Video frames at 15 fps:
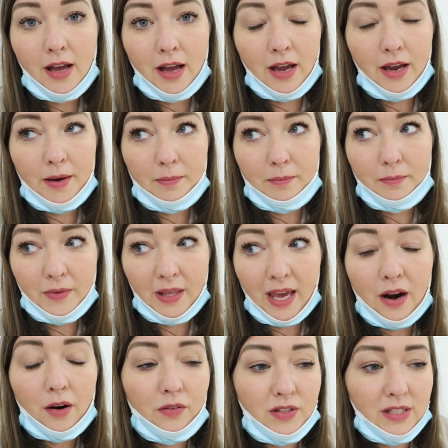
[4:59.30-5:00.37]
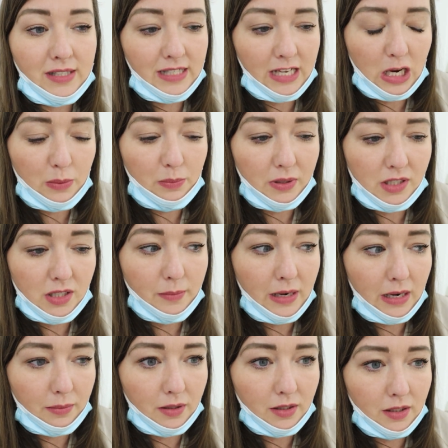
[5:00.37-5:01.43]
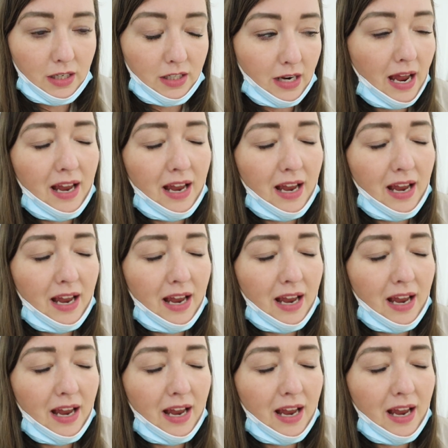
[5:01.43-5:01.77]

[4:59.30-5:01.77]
they get her off to sleep and she'll be able, and